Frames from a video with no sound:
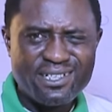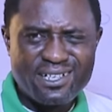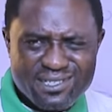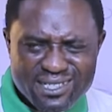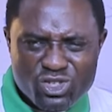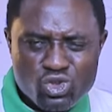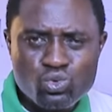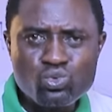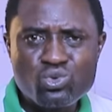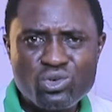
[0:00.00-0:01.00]
It is a
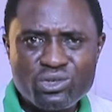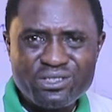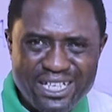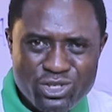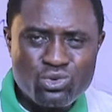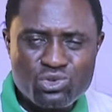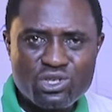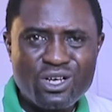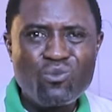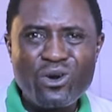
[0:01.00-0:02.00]
tool they
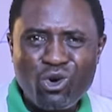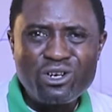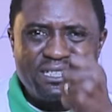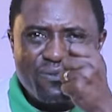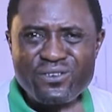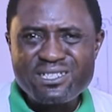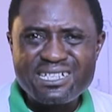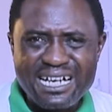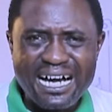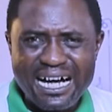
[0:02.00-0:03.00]
use. We call it
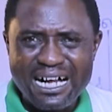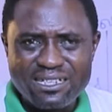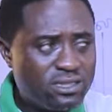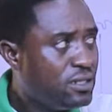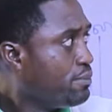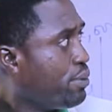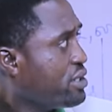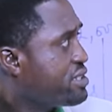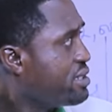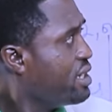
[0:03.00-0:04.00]
fiscal
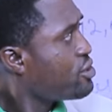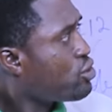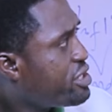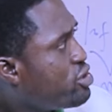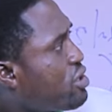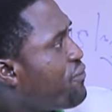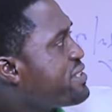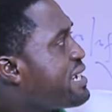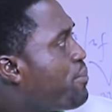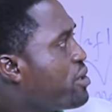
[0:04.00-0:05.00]
policy. So the use of
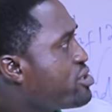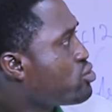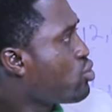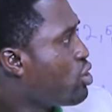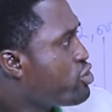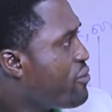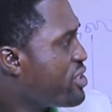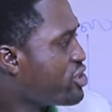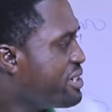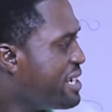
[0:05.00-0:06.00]
fiscal policy to control
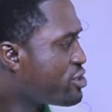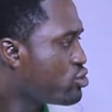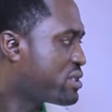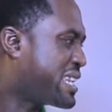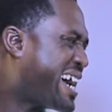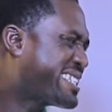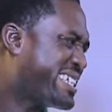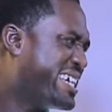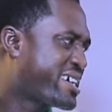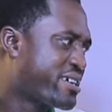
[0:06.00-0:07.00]
inflation relates to
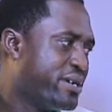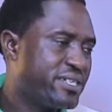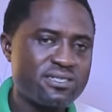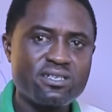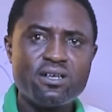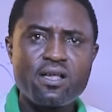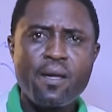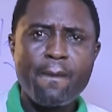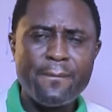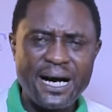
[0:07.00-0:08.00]
tax increment
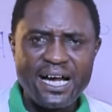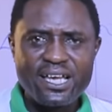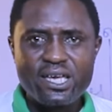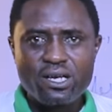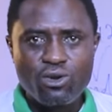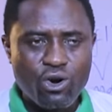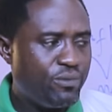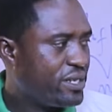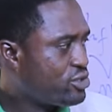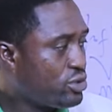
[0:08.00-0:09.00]
by
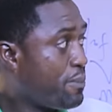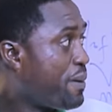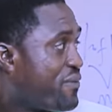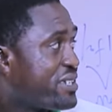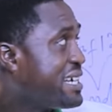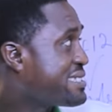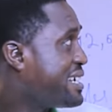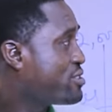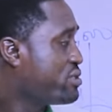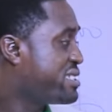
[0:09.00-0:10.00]
government. So the perfect
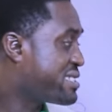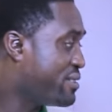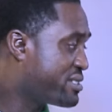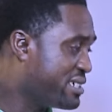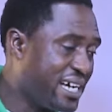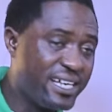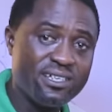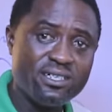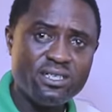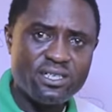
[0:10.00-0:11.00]
answer to this 79
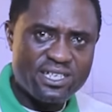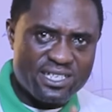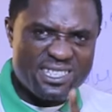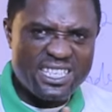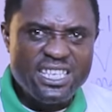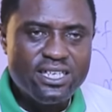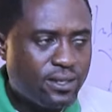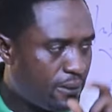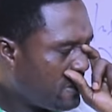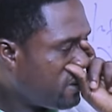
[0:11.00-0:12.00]
is
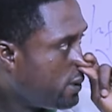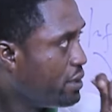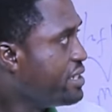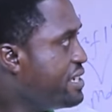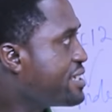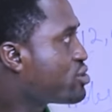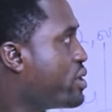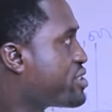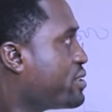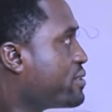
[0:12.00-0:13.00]
E. The next
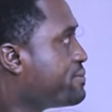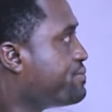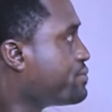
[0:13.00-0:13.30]
question.